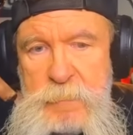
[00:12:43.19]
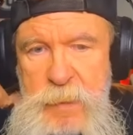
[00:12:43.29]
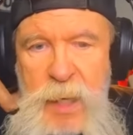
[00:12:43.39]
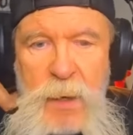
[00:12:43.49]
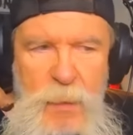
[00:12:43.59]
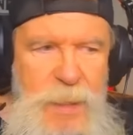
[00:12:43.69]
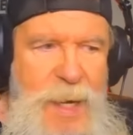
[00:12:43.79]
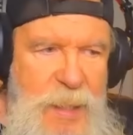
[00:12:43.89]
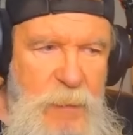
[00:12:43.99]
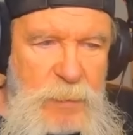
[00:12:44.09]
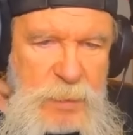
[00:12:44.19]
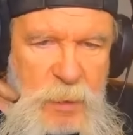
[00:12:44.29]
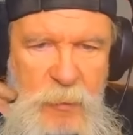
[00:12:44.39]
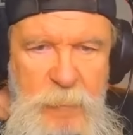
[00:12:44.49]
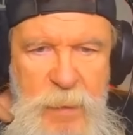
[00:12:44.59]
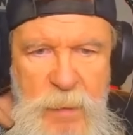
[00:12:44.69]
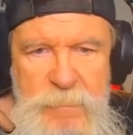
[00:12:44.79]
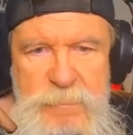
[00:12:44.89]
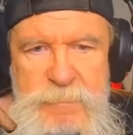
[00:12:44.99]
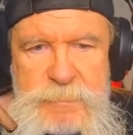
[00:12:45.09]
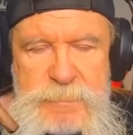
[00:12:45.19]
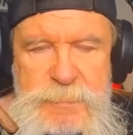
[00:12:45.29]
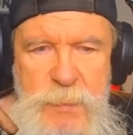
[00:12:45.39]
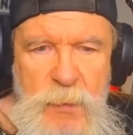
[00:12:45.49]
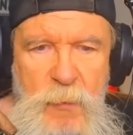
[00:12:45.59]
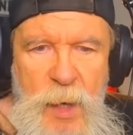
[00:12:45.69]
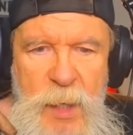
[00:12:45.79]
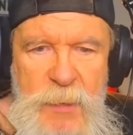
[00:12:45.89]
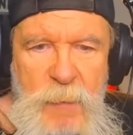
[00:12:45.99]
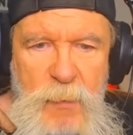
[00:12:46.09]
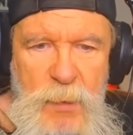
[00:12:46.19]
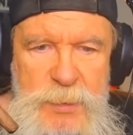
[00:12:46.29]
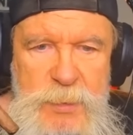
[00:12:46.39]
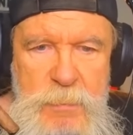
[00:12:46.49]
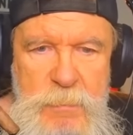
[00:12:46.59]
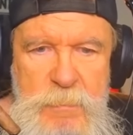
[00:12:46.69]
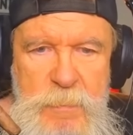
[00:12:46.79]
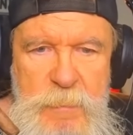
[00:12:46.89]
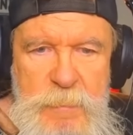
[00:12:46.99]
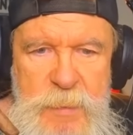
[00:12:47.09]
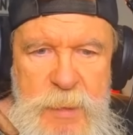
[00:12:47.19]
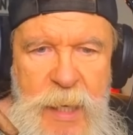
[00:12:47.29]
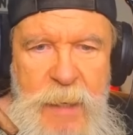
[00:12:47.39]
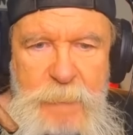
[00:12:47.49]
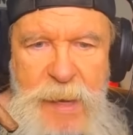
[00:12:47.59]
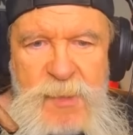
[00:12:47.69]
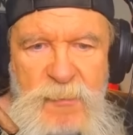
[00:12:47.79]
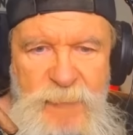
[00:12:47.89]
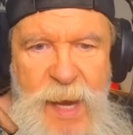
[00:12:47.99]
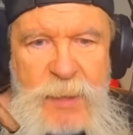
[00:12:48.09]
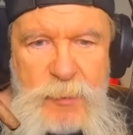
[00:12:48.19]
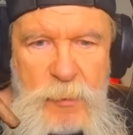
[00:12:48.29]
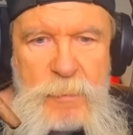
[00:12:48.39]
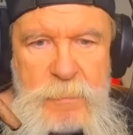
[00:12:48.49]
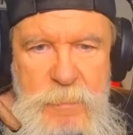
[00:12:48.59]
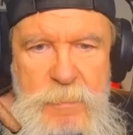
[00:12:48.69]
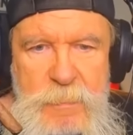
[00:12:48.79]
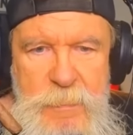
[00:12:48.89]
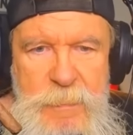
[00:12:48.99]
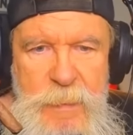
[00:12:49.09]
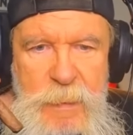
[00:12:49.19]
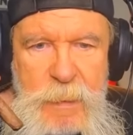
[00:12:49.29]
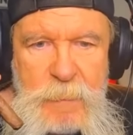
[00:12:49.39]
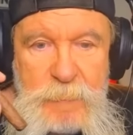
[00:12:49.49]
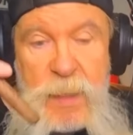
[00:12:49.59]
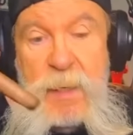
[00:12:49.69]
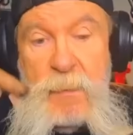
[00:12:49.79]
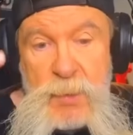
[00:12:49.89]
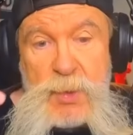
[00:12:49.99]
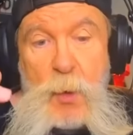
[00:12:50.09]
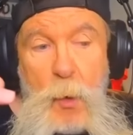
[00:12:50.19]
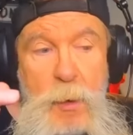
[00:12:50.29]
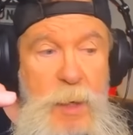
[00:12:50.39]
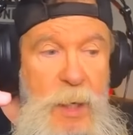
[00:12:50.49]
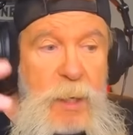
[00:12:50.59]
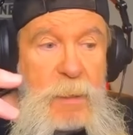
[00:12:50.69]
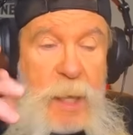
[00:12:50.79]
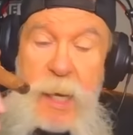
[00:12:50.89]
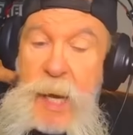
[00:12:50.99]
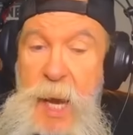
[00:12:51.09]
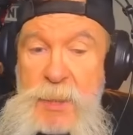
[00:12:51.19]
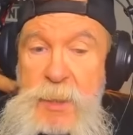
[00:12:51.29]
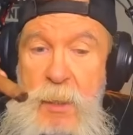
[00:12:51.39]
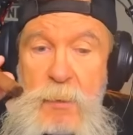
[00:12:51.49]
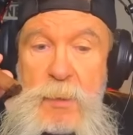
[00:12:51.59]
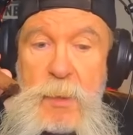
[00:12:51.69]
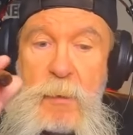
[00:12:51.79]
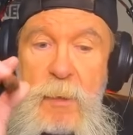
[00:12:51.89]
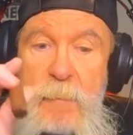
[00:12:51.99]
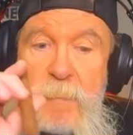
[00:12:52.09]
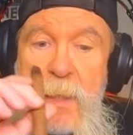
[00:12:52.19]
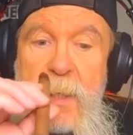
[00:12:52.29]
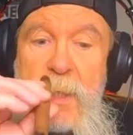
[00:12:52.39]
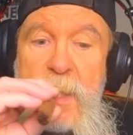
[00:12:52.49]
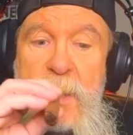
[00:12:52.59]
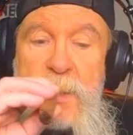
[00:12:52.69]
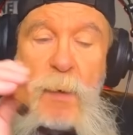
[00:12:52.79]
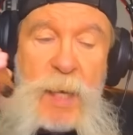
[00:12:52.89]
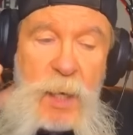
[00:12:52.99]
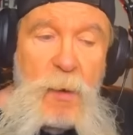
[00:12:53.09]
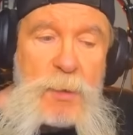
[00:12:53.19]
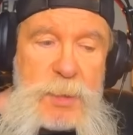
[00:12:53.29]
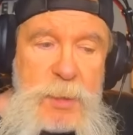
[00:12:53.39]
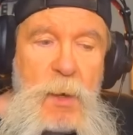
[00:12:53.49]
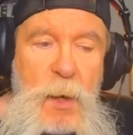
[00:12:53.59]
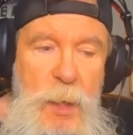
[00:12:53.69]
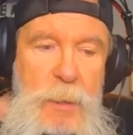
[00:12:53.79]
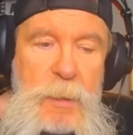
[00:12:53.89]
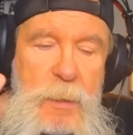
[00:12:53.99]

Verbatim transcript: But it looked like it was a little bit of gray that was kind of manufactured. But it was short, and it and it actually looked good on him. So he looks good.